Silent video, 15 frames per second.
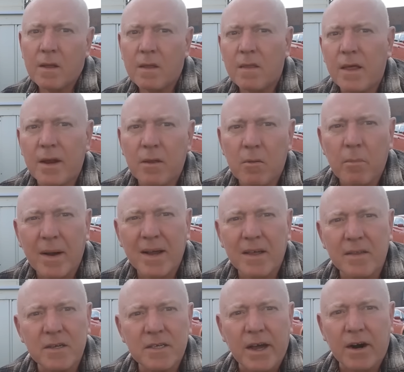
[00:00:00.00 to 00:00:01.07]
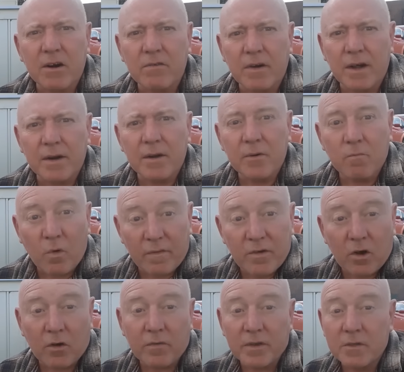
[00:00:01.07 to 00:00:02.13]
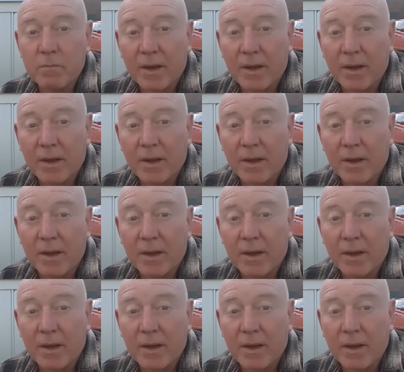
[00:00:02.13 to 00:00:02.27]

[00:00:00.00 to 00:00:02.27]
Then at the back of this caravan, we've got this